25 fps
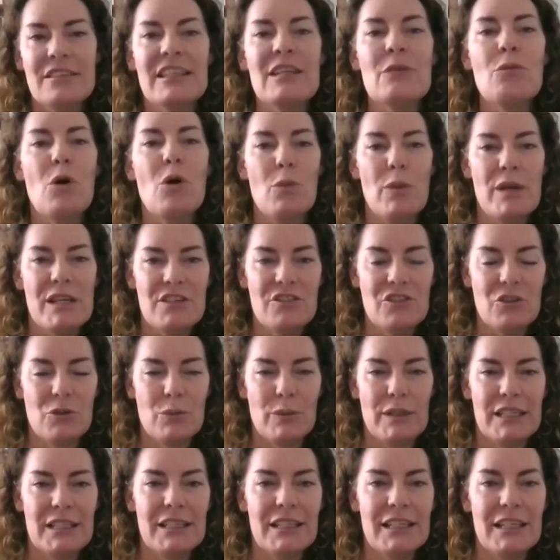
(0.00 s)
see what we're
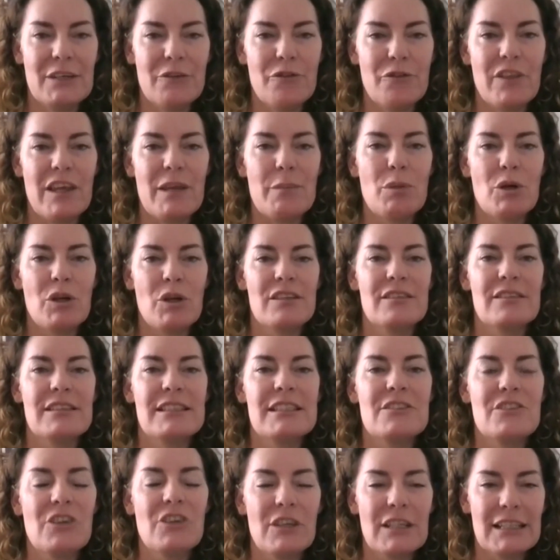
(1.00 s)
doing. If they
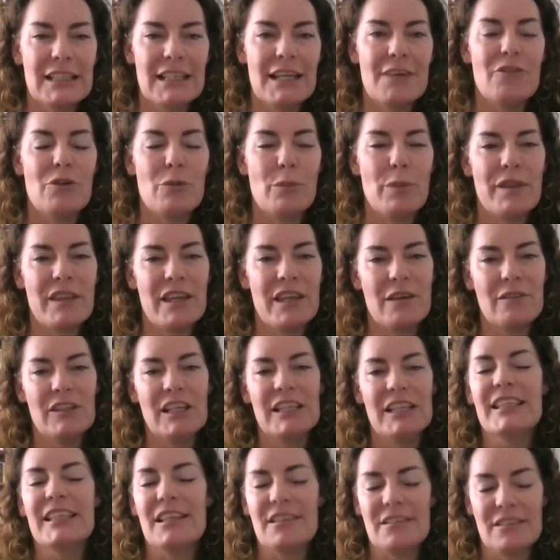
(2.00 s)
personally don't love it, but they're
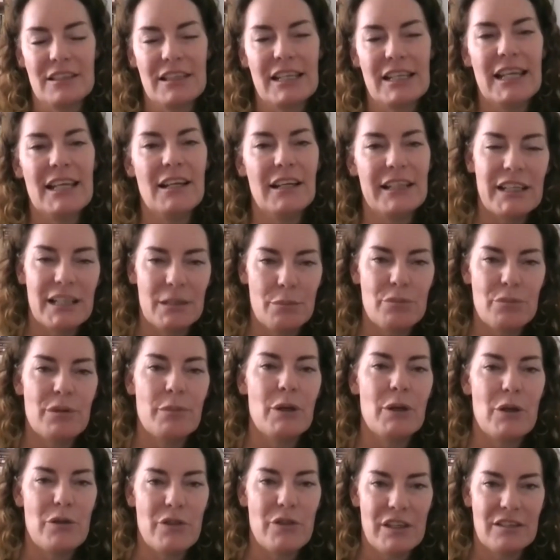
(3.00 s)
like, yes, okay, I can
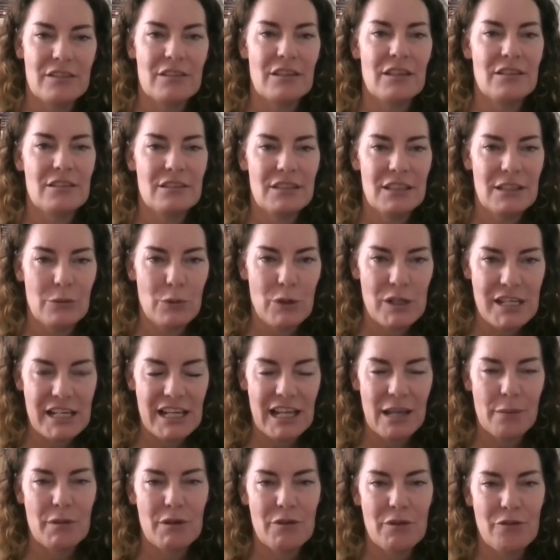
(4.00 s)
promote this, I see where you're
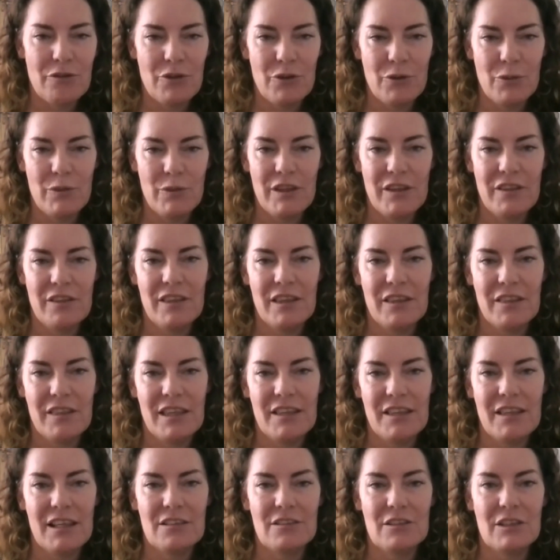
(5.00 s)
coming from, and
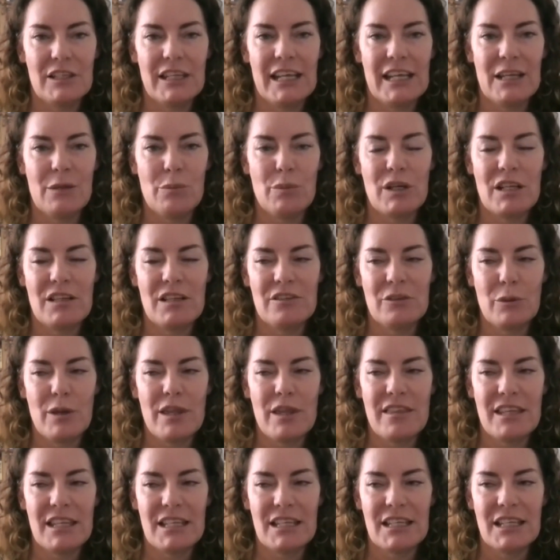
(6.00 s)
then that's okay. But so
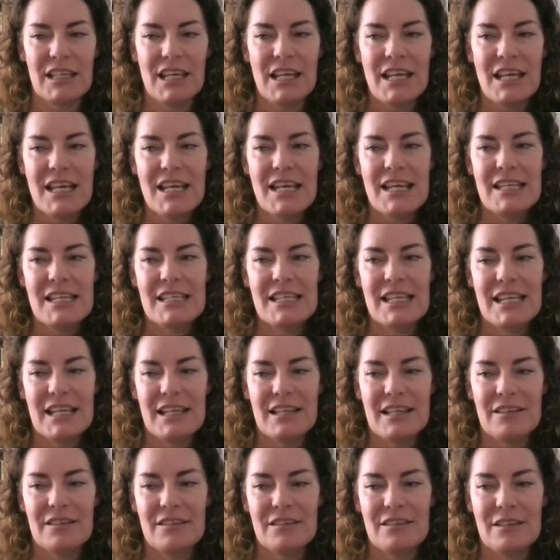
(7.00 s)
I think, yeah,
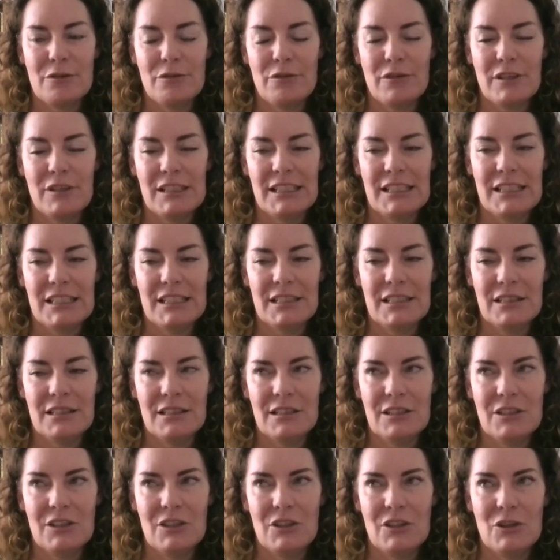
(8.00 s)
it's definitely
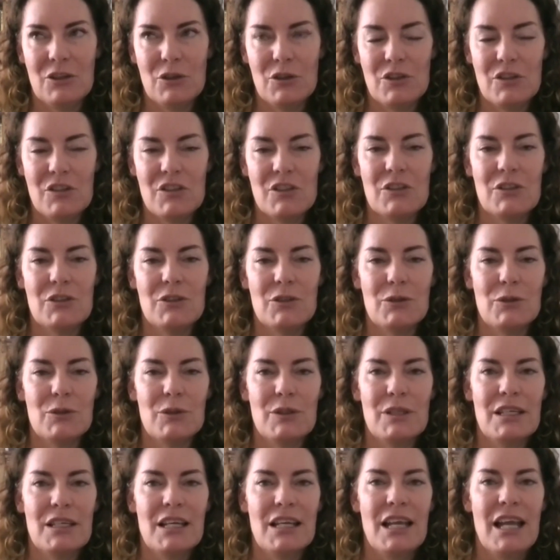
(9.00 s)
good to
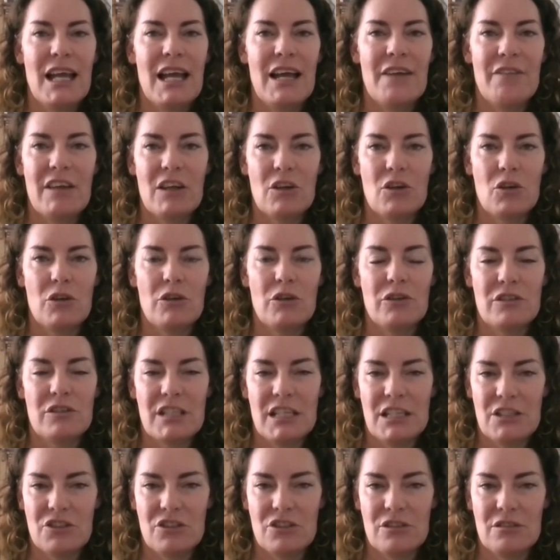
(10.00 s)
have that
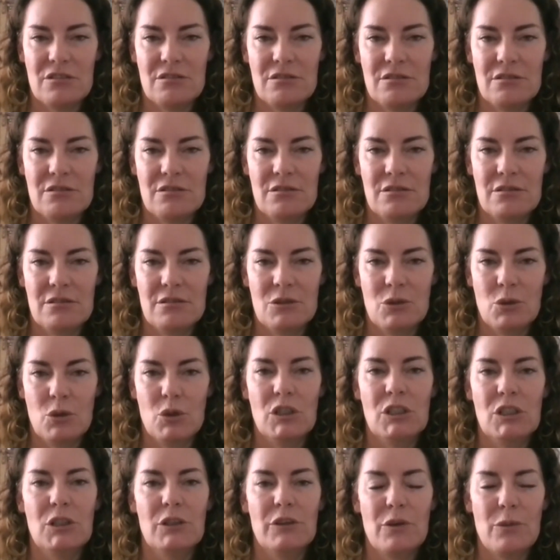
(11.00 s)
consultation
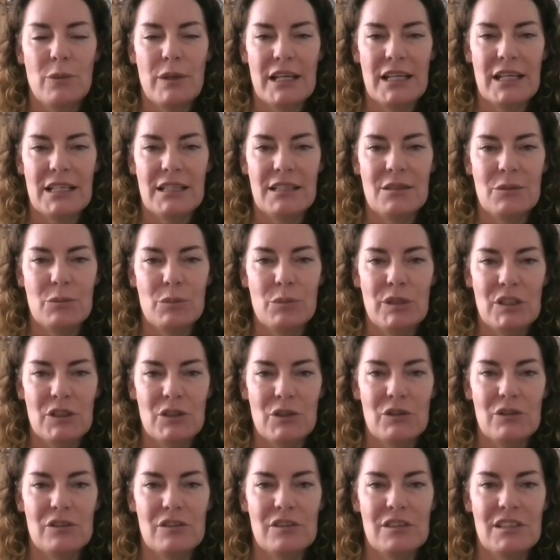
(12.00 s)
all along the way,
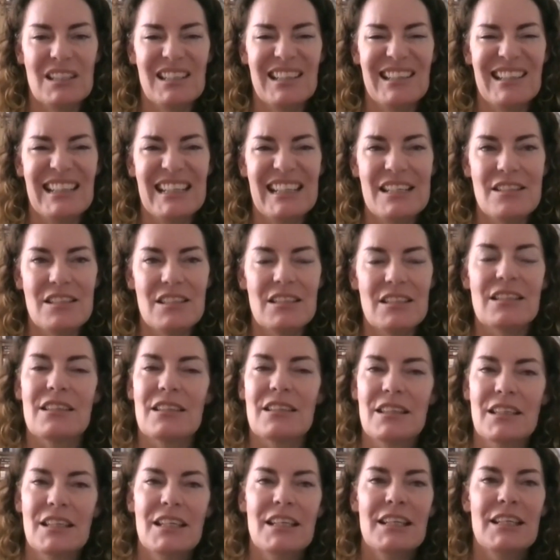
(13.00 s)
because it can lead
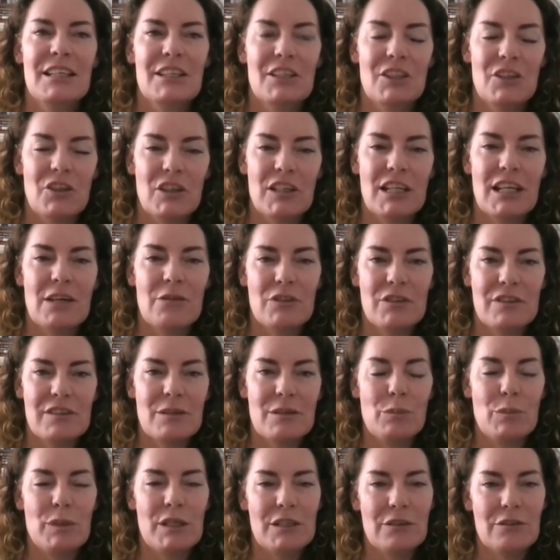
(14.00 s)
to, covers
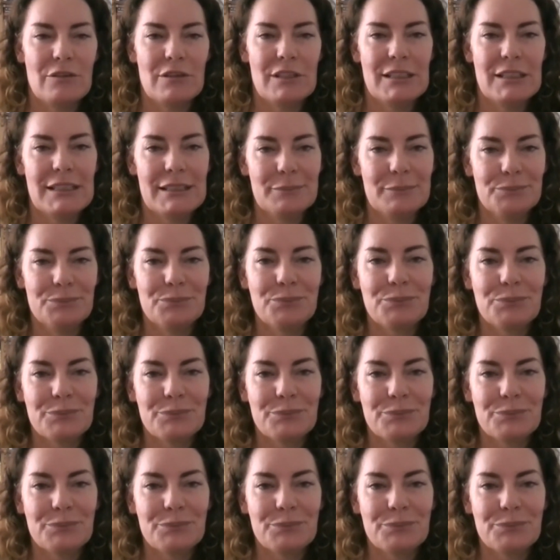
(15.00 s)
can be a really